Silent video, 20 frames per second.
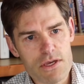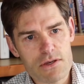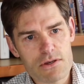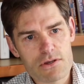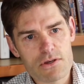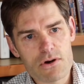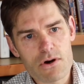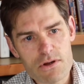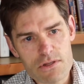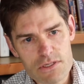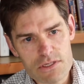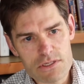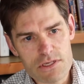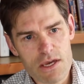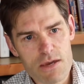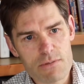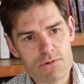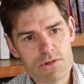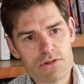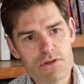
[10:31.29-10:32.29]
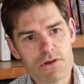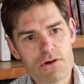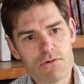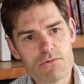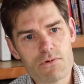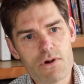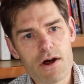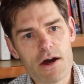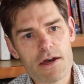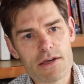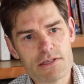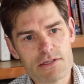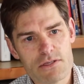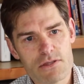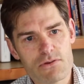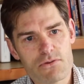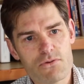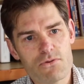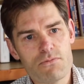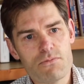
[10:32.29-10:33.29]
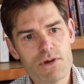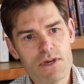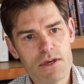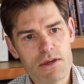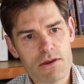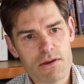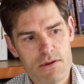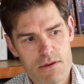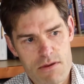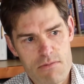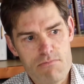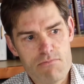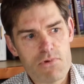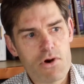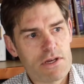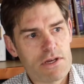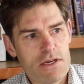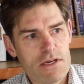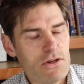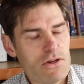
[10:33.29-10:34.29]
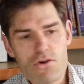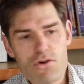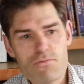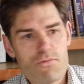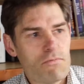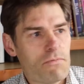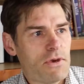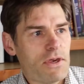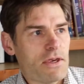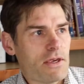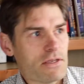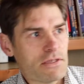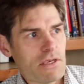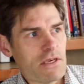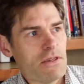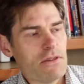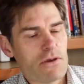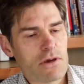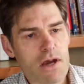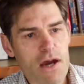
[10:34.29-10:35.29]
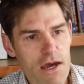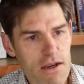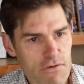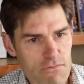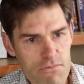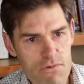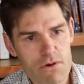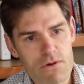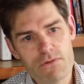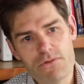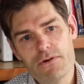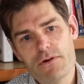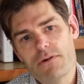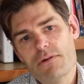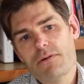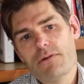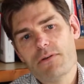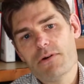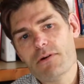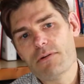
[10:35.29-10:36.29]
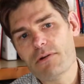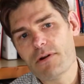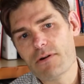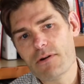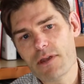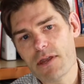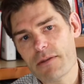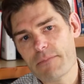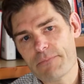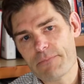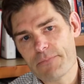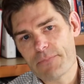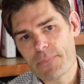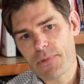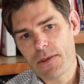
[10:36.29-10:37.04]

in concepts that arise through being embodied human beings in the kind of world that we're in.